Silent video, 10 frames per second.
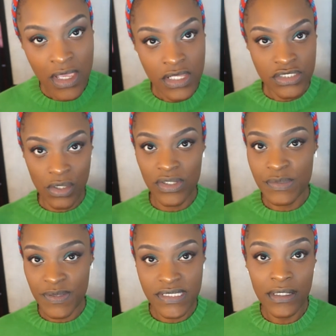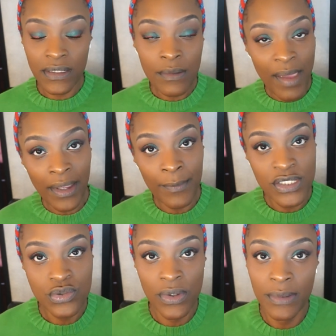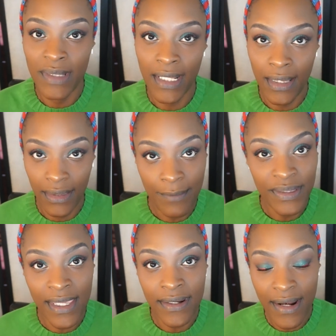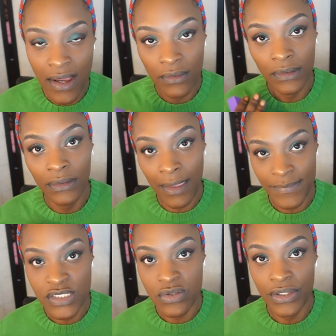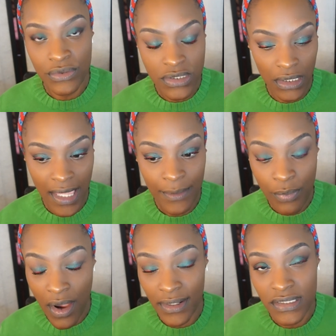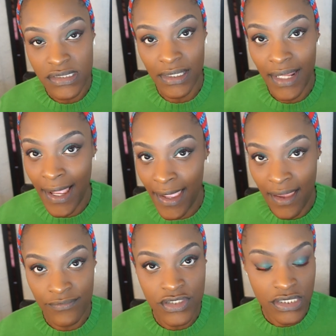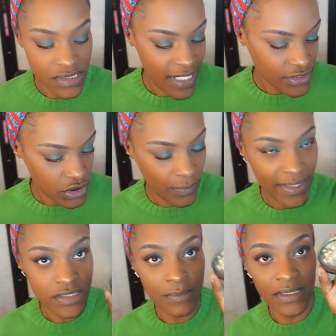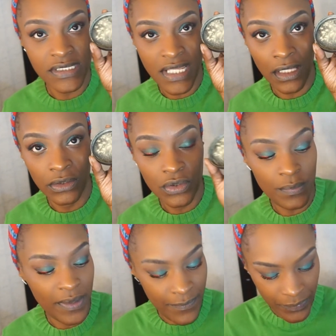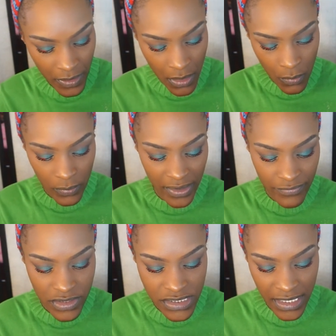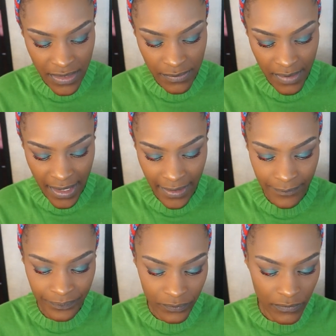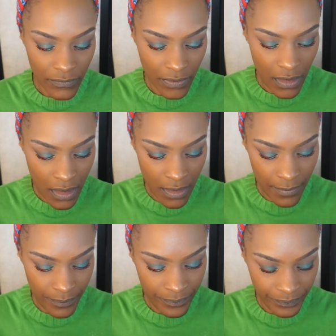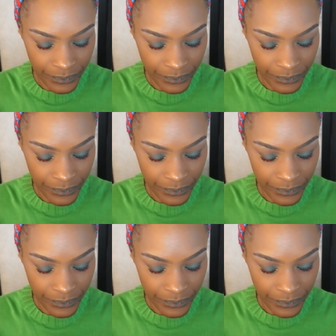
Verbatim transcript: So it's been sitting in the back of my drawer, and I'm like, let me get it out. Let me start using a lot of products that I have just stashed away. So I'm going to take a little bit, whatever is in my um,